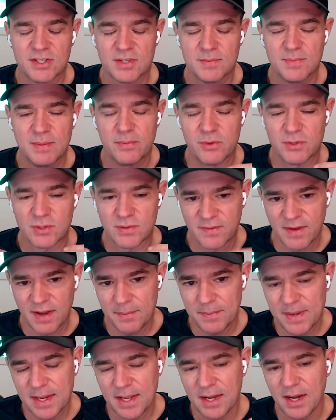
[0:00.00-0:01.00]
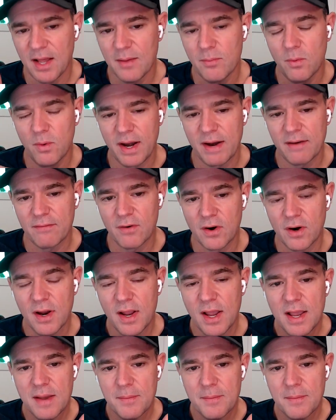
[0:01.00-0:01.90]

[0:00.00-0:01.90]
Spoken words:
Some people use a VIP club, whatever,